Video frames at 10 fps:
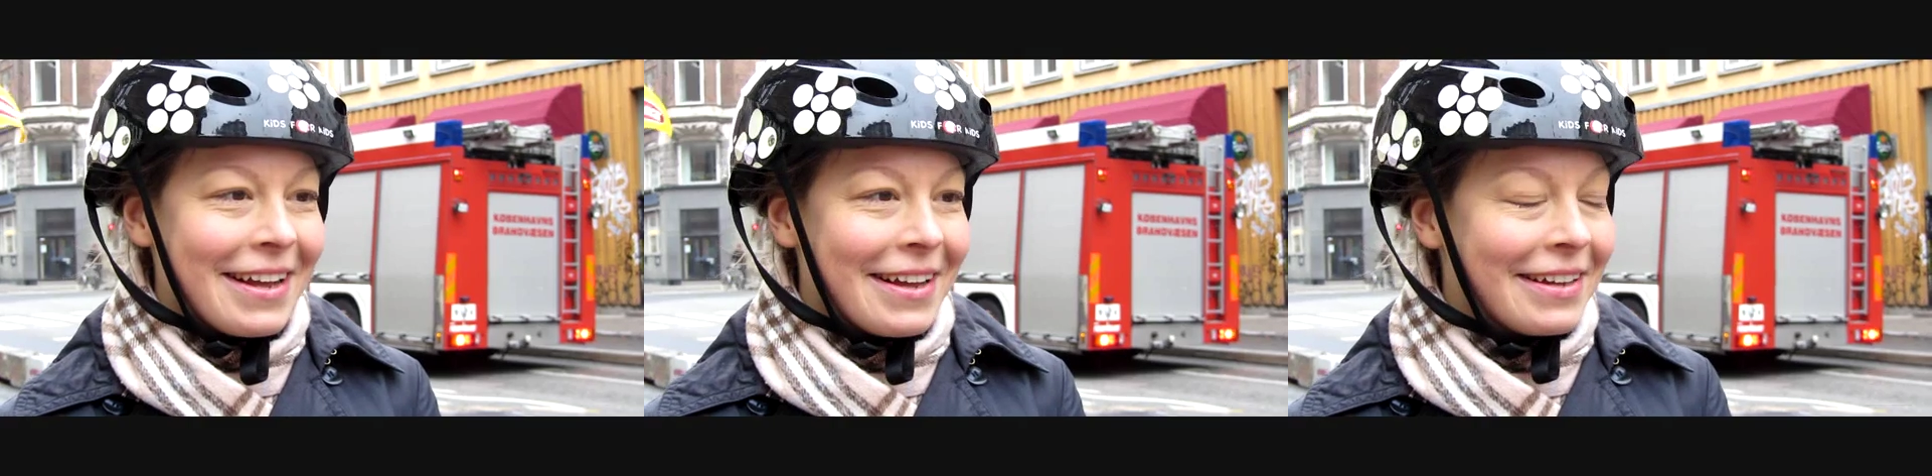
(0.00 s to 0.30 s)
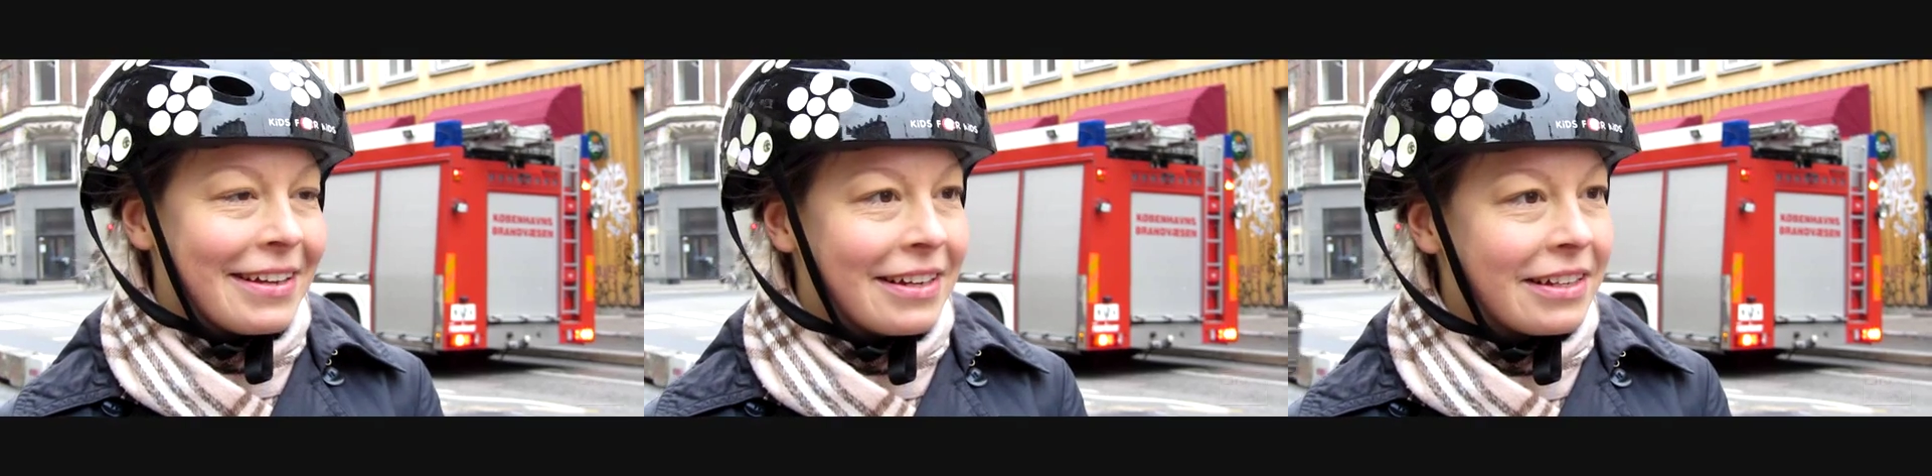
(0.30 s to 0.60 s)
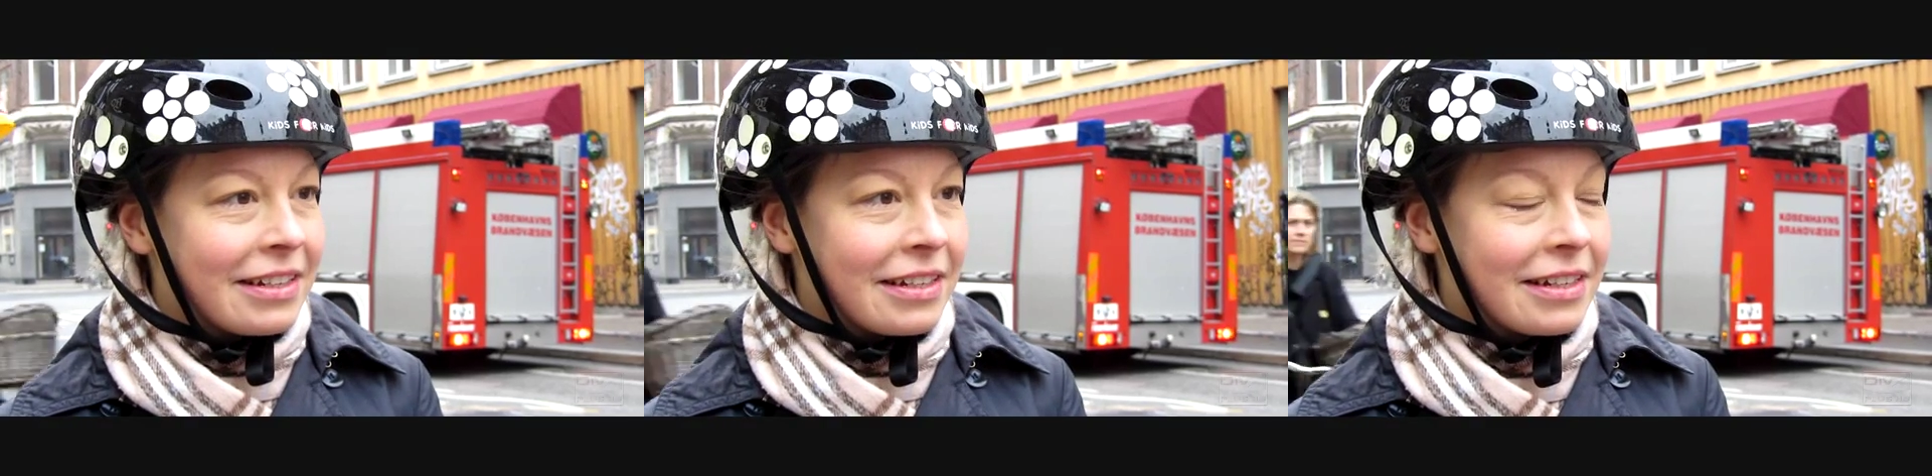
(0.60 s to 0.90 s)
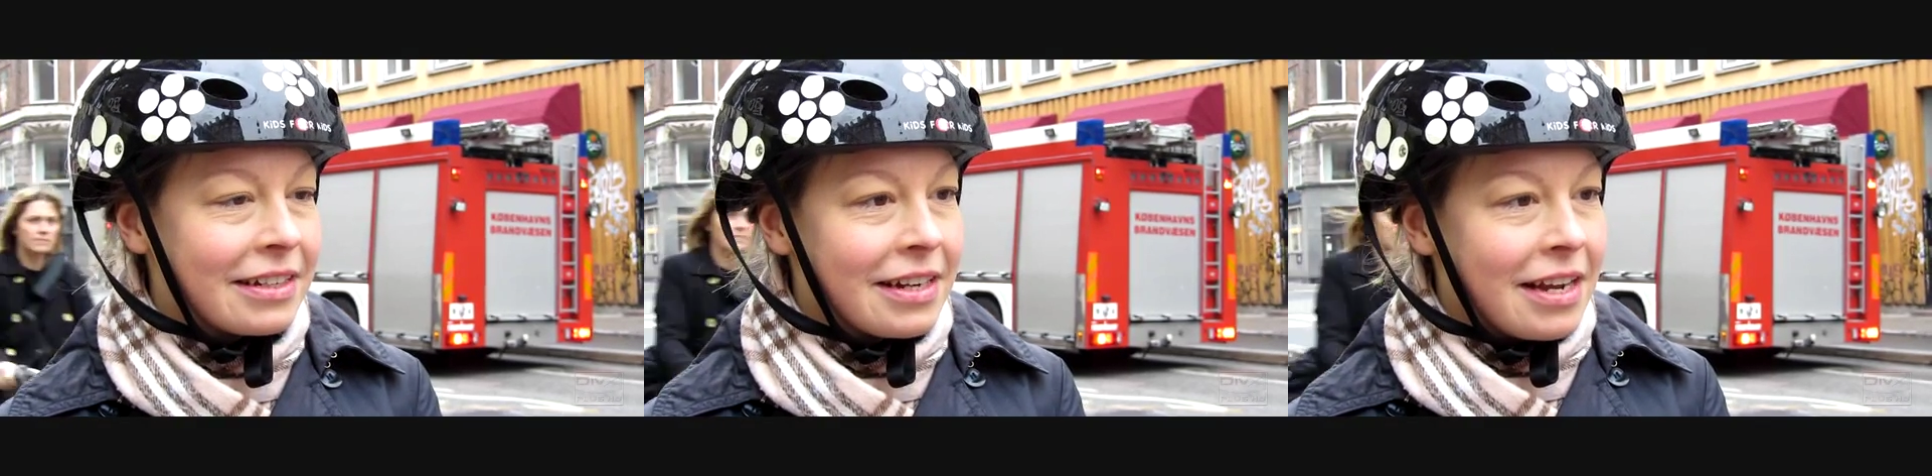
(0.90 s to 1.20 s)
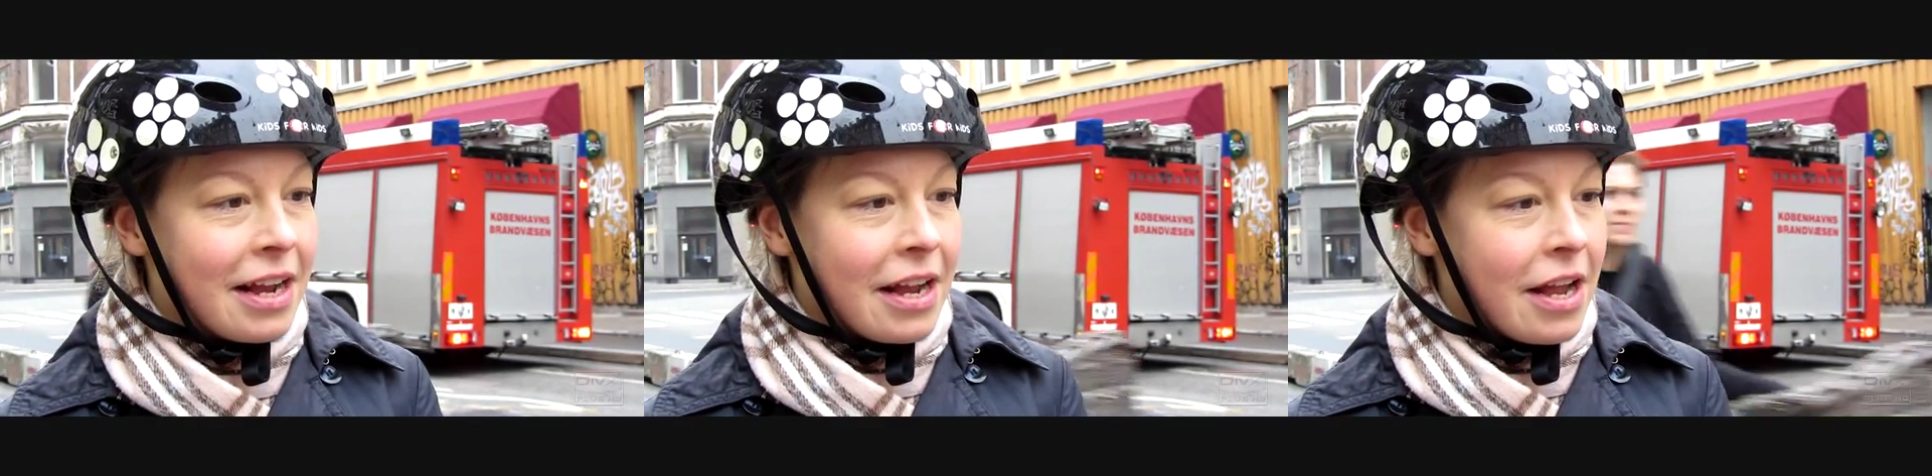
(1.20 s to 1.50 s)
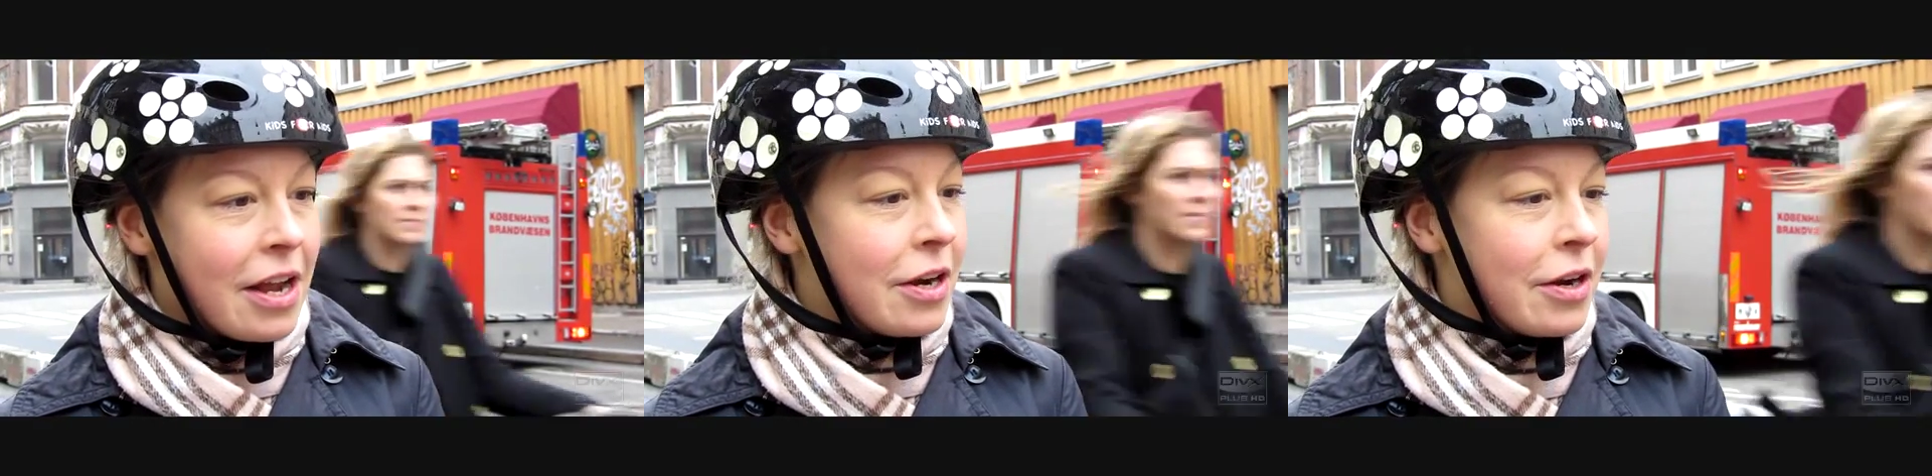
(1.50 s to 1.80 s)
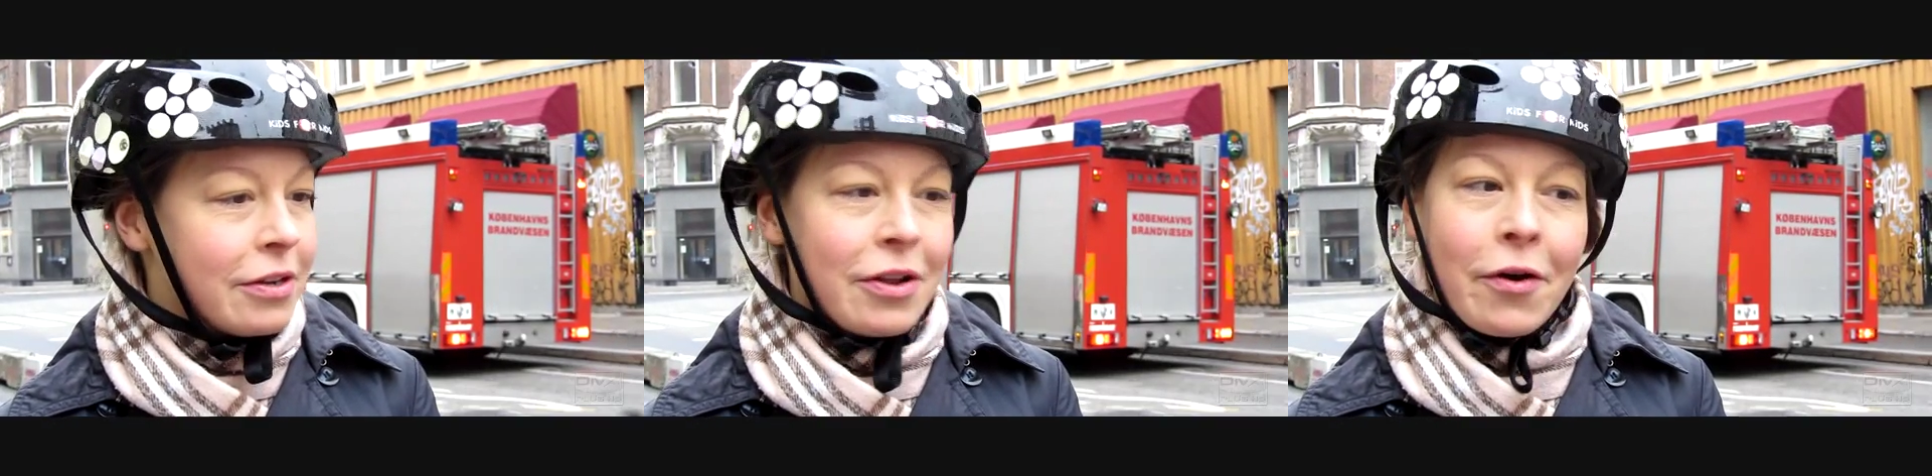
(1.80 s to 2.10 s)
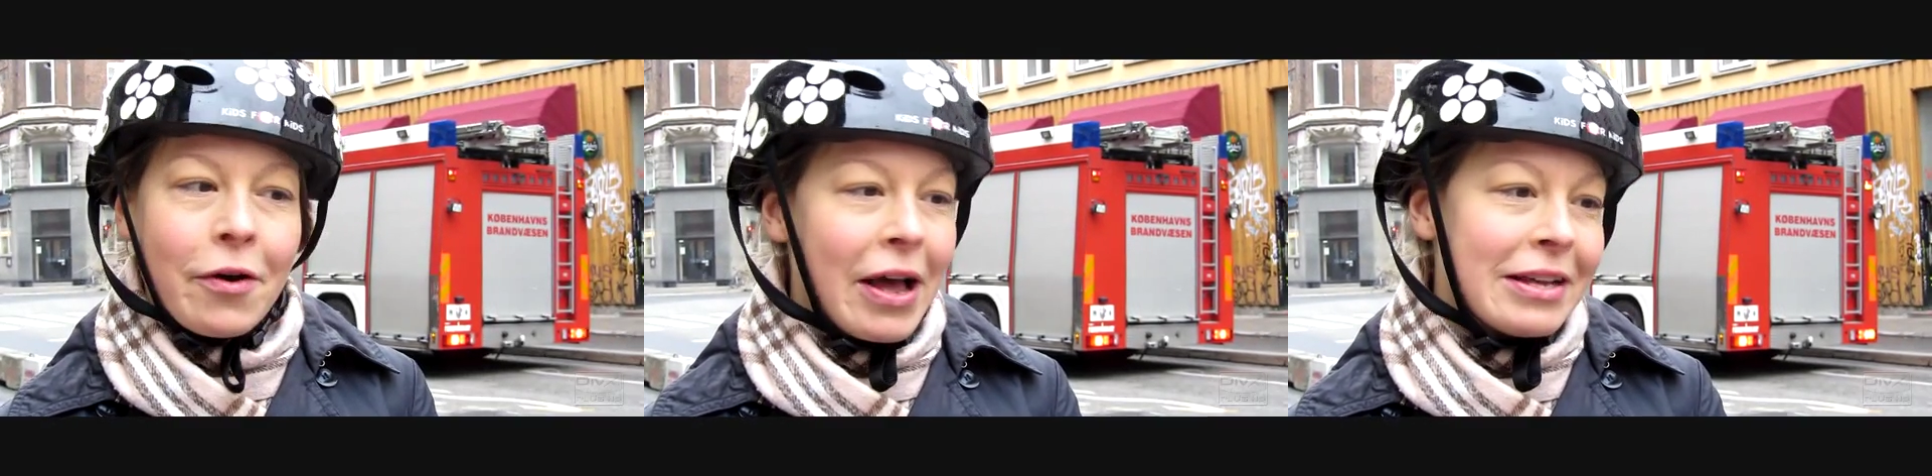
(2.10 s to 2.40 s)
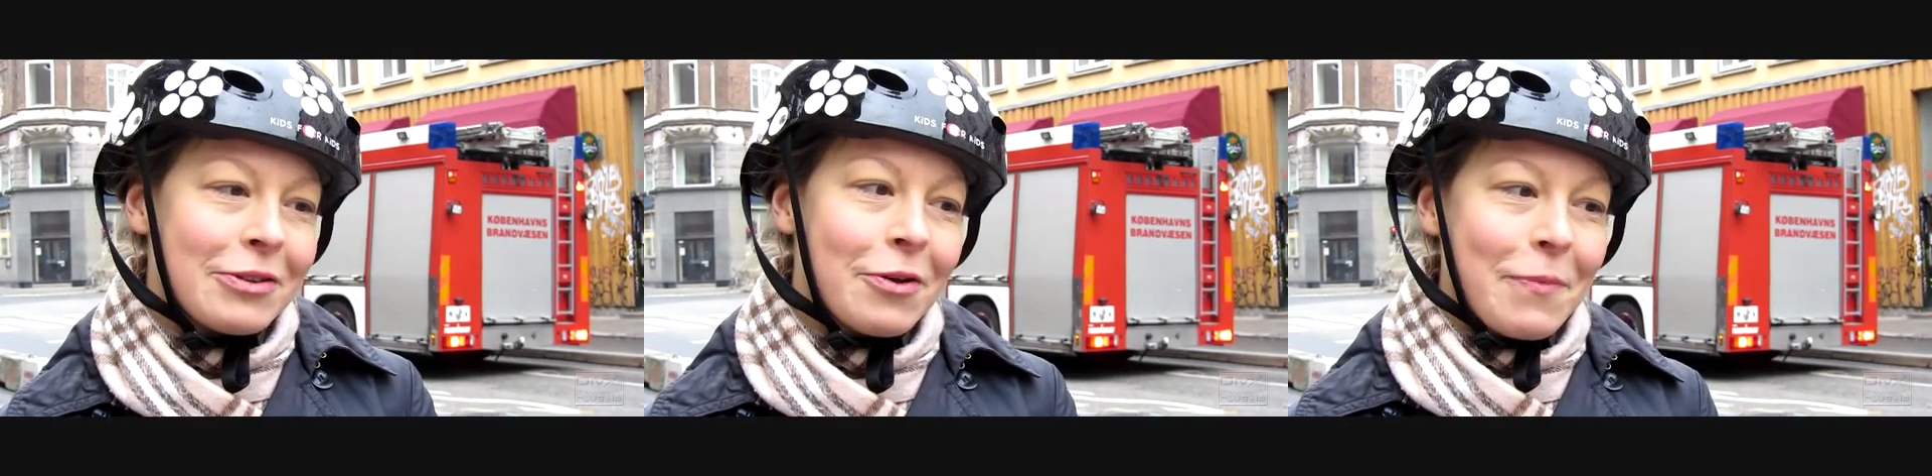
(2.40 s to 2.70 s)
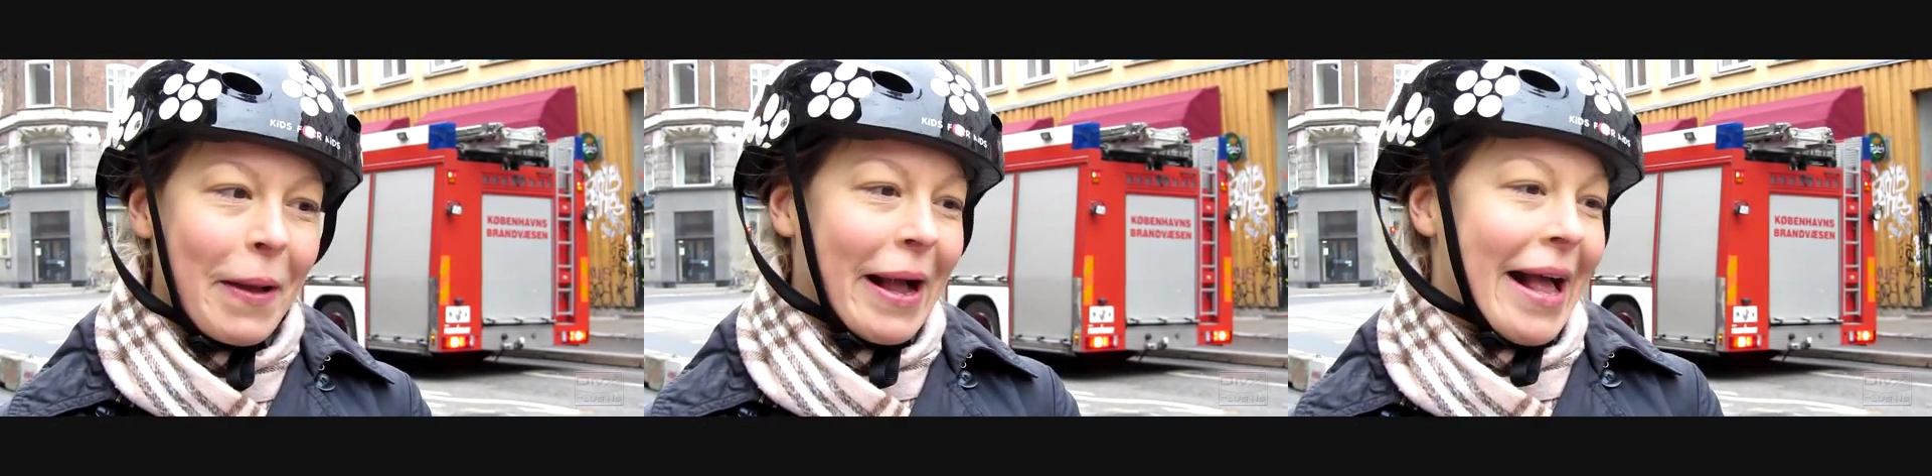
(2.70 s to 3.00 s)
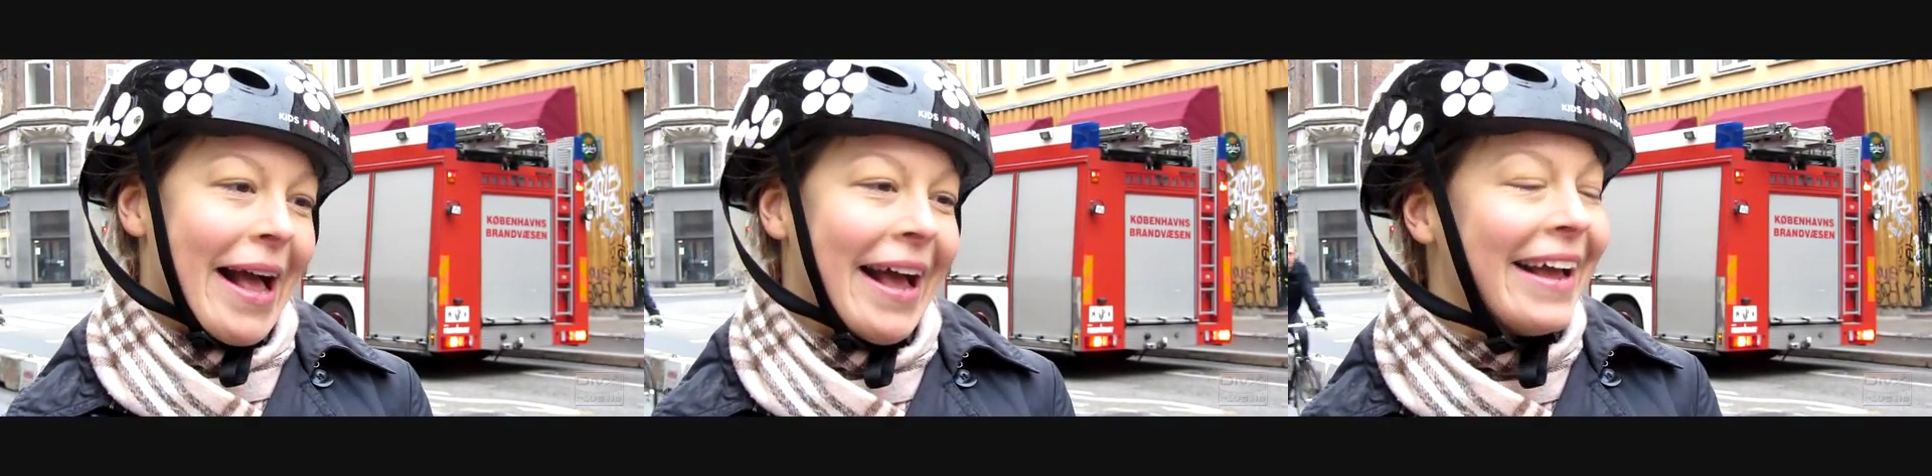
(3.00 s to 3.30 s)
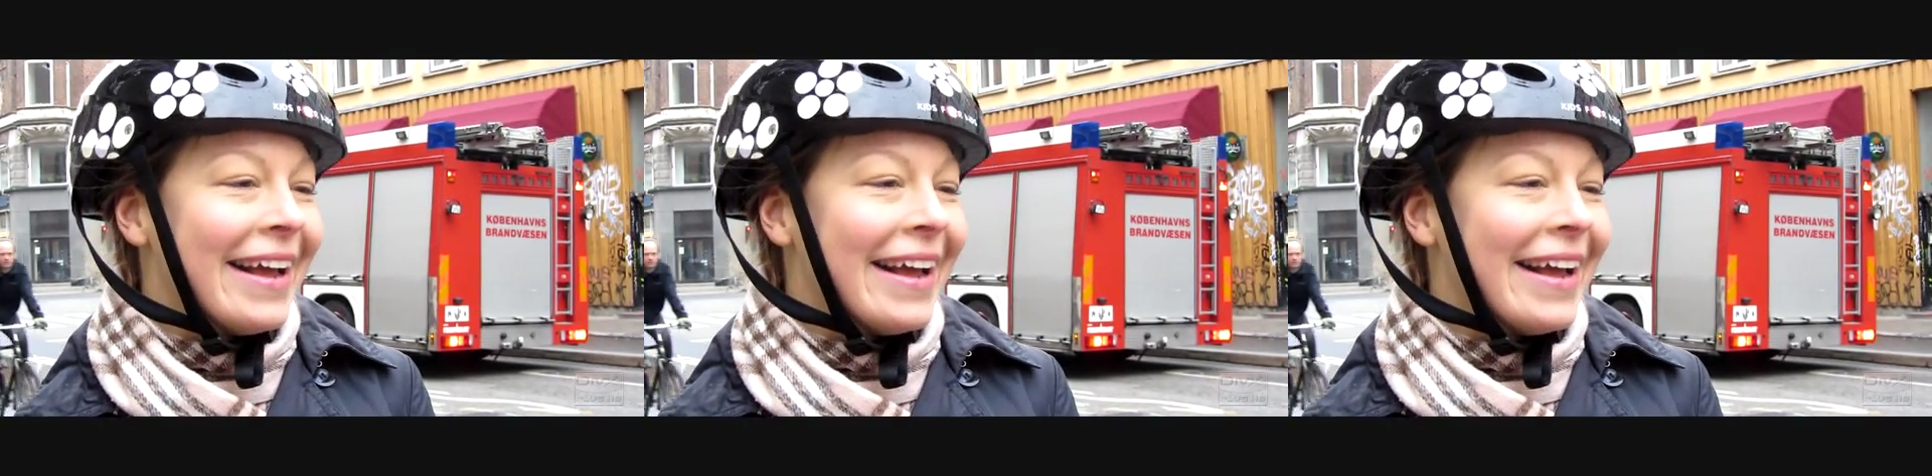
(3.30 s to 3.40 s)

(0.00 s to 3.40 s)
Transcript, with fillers: Do you have a car? And no, I sold my car.